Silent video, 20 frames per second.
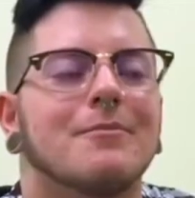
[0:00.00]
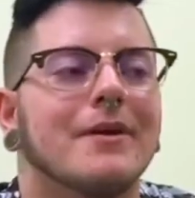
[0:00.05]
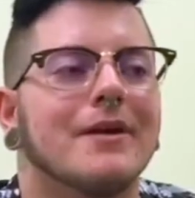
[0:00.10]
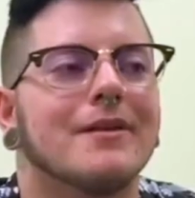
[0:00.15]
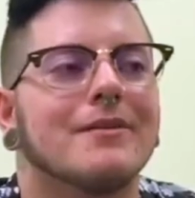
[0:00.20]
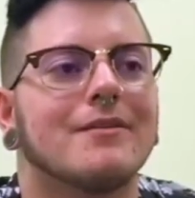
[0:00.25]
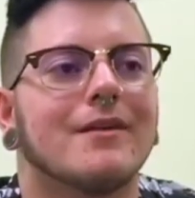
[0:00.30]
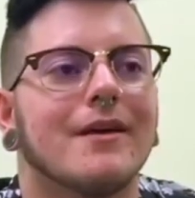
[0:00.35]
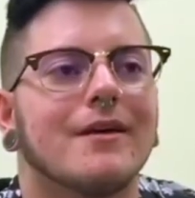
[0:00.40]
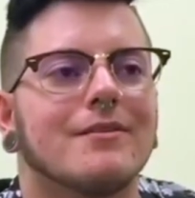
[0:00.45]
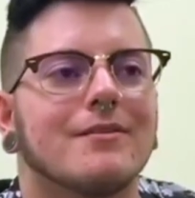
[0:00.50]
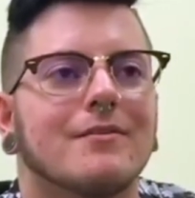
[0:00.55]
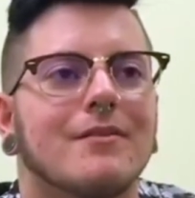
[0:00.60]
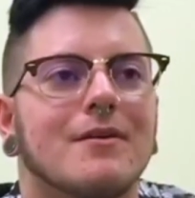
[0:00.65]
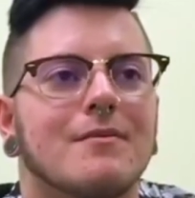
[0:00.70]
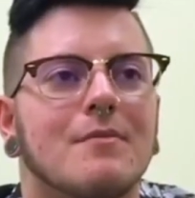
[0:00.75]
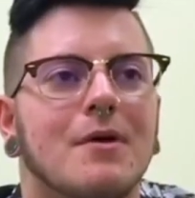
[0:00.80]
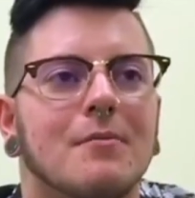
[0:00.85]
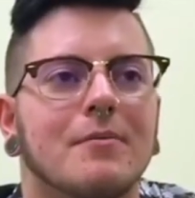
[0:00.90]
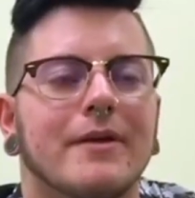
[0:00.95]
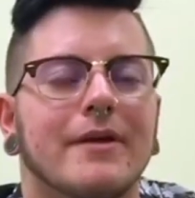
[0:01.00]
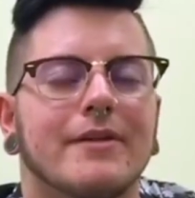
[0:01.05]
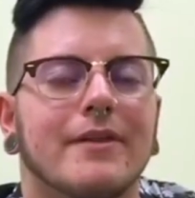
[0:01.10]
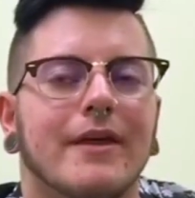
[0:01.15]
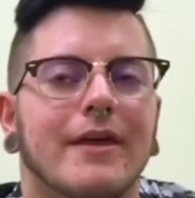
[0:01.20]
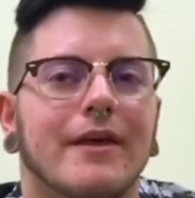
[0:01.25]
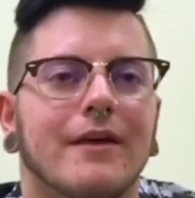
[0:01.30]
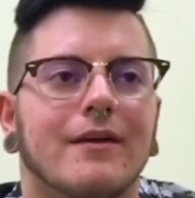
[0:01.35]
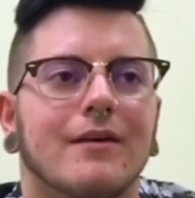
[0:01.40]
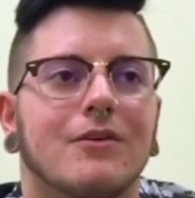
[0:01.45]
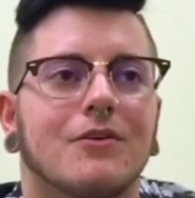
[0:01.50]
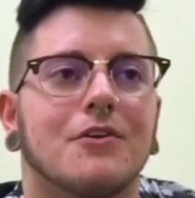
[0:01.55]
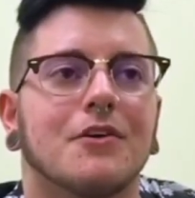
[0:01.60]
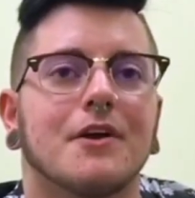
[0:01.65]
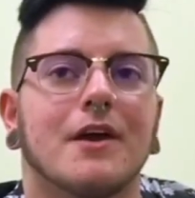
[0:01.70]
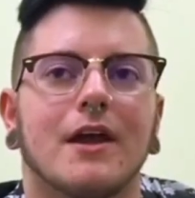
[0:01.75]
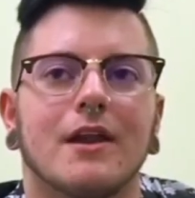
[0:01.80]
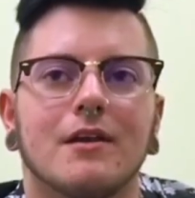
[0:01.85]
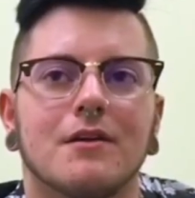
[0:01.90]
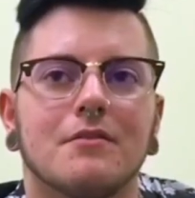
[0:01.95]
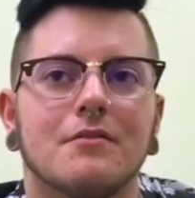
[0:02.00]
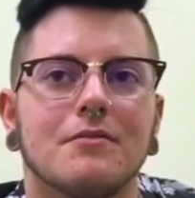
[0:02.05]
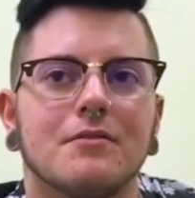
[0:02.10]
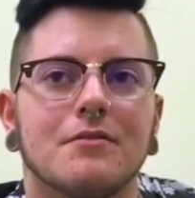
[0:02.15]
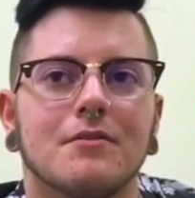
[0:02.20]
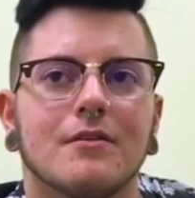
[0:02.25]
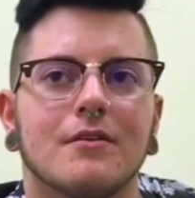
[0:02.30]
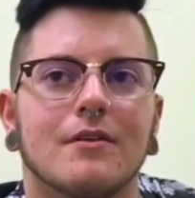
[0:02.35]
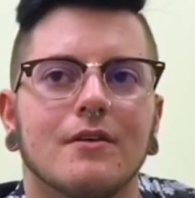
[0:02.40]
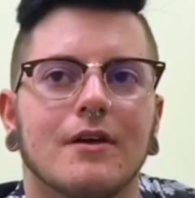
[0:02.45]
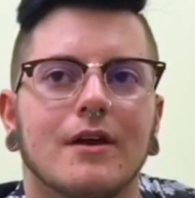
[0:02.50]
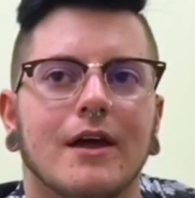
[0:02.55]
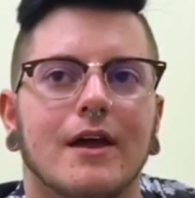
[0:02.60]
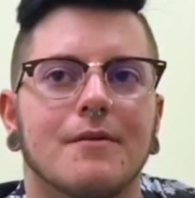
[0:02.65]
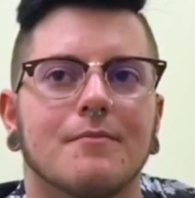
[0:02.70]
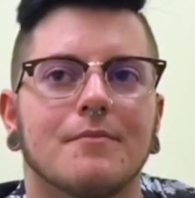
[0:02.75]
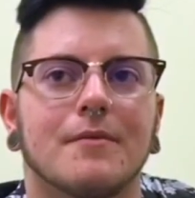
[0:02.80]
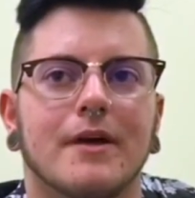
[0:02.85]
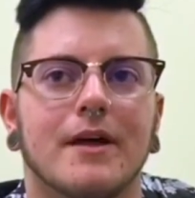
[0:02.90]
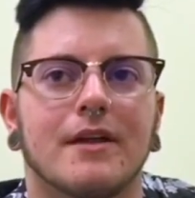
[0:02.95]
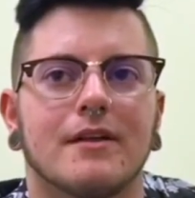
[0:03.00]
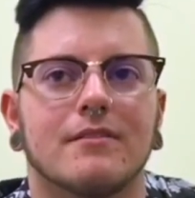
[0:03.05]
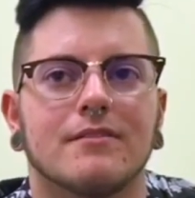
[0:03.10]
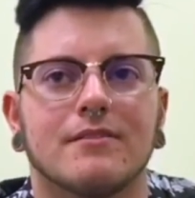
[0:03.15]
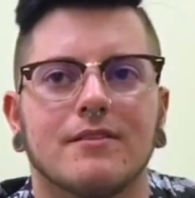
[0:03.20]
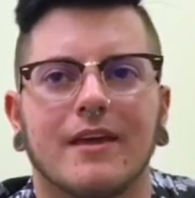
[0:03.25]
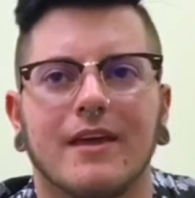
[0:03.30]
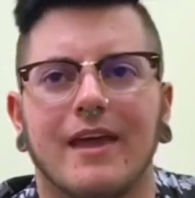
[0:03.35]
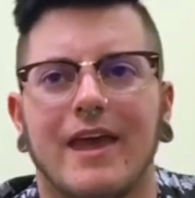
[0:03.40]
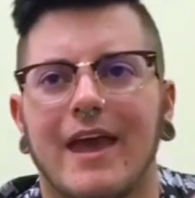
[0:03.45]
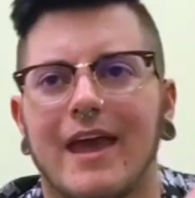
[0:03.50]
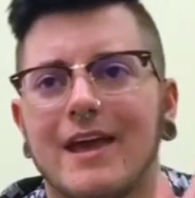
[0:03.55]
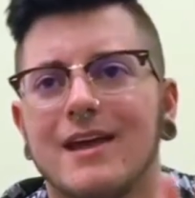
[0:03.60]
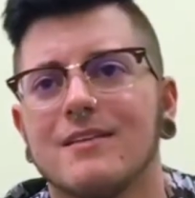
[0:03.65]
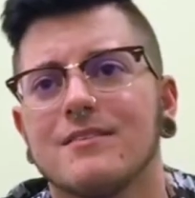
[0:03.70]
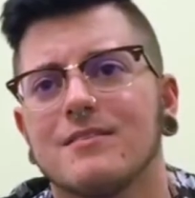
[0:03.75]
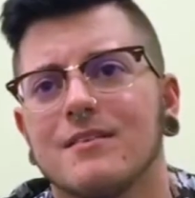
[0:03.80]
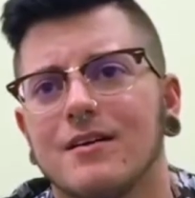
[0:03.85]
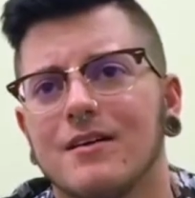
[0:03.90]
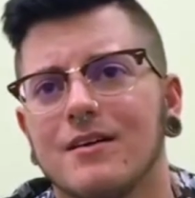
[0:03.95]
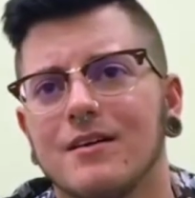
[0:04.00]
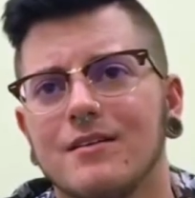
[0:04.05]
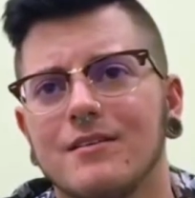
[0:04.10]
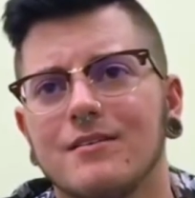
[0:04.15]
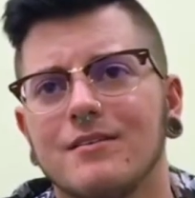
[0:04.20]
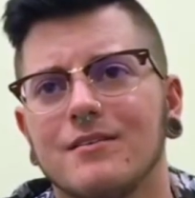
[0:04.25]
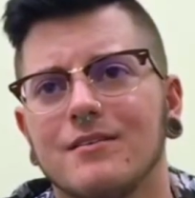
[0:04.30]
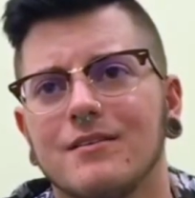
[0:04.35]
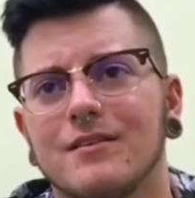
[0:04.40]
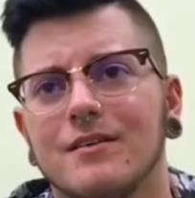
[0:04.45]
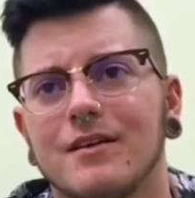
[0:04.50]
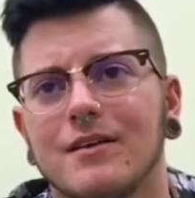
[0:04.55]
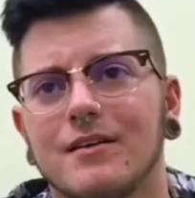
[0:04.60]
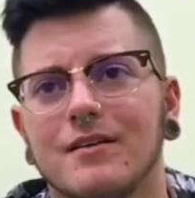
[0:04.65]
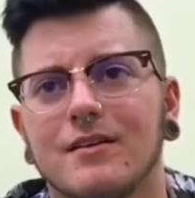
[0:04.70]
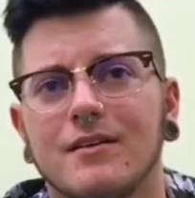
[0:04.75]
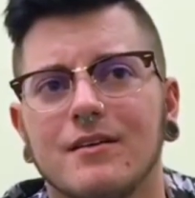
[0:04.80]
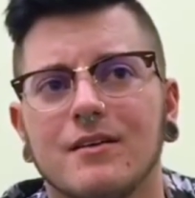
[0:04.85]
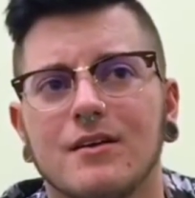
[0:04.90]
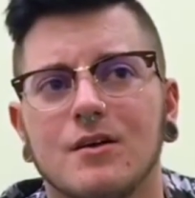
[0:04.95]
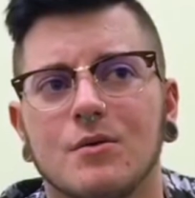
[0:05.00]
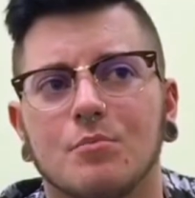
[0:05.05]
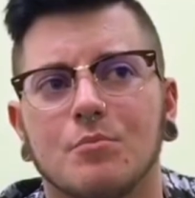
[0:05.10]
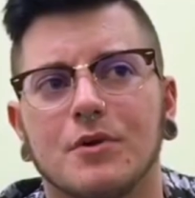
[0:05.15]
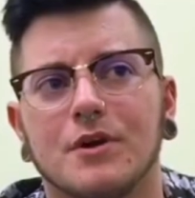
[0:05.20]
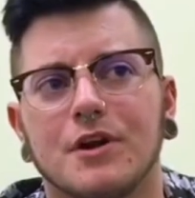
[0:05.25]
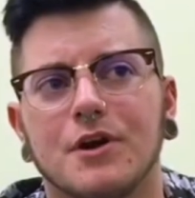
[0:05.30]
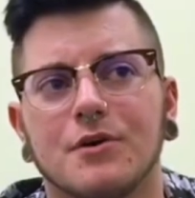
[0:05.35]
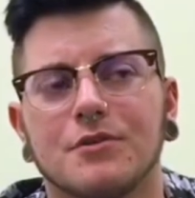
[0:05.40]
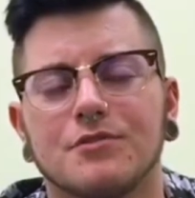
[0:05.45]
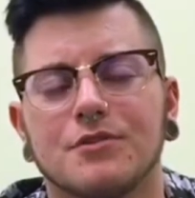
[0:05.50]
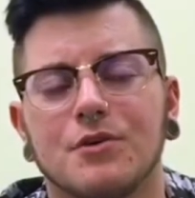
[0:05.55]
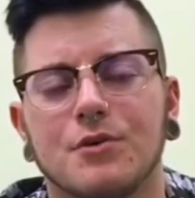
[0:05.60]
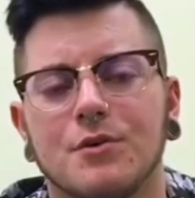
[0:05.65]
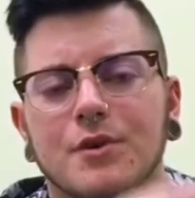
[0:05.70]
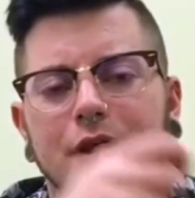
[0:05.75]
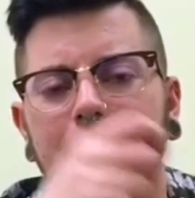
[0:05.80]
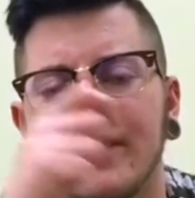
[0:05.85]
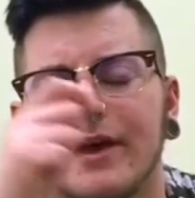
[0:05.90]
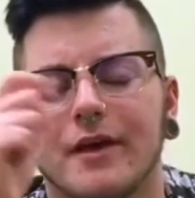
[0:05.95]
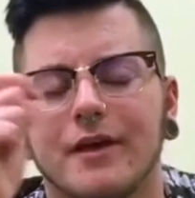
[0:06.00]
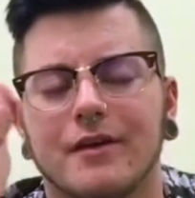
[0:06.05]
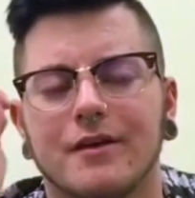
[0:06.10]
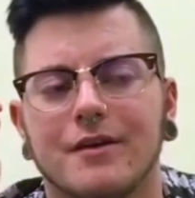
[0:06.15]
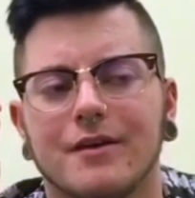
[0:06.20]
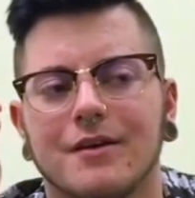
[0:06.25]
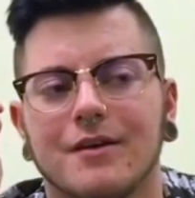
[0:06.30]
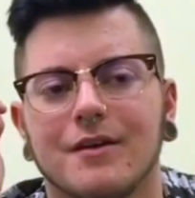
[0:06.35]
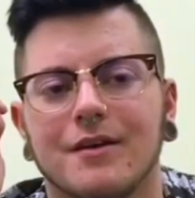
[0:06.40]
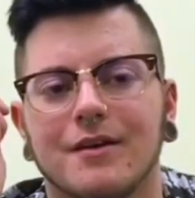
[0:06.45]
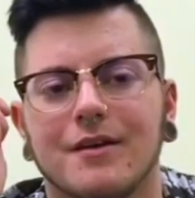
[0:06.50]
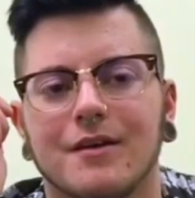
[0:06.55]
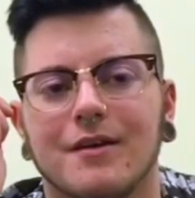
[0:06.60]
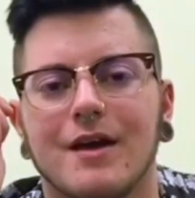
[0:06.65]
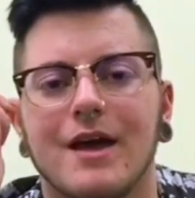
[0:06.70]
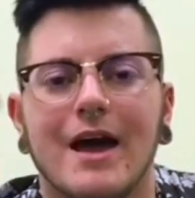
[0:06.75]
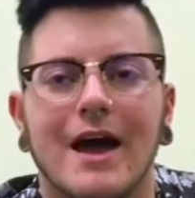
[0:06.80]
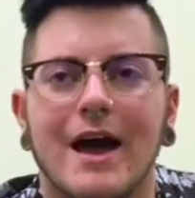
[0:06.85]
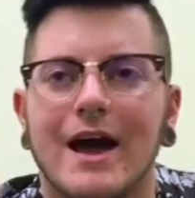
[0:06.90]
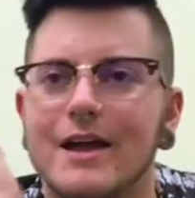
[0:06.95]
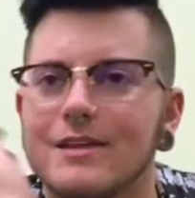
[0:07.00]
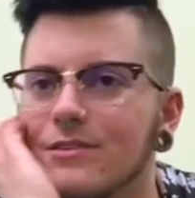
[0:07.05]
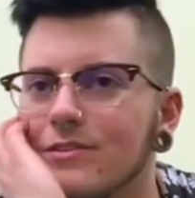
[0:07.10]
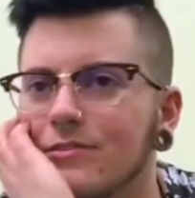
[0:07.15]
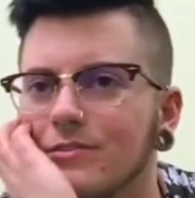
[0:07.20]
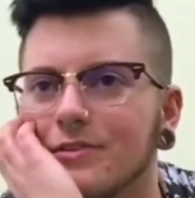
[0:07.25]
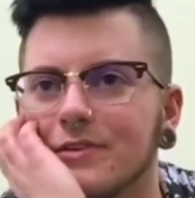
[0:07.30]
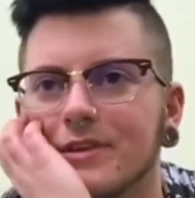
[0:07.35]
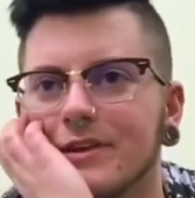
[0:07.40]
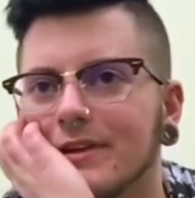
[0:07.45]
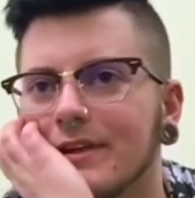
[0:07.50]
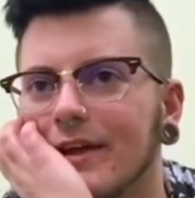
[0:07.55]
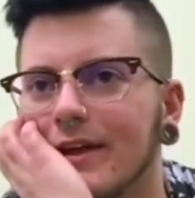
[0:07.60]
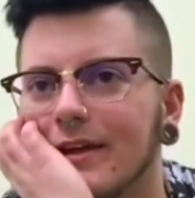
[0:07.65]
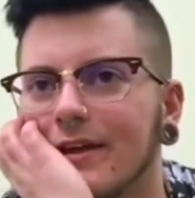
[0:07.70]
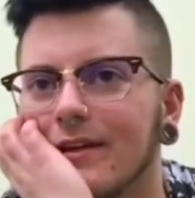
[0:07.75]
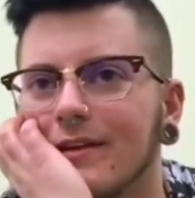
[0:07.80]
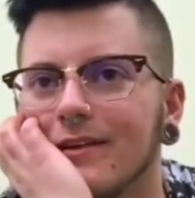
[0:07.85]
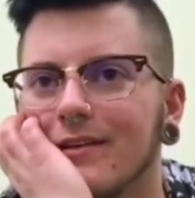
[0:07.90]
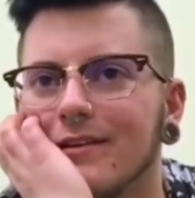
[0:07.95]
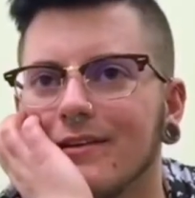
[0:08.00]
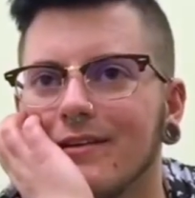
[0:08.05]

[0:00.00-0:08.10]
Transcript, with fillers: but it's like something about being like creative, and it's like hands on, but also like I just really like it.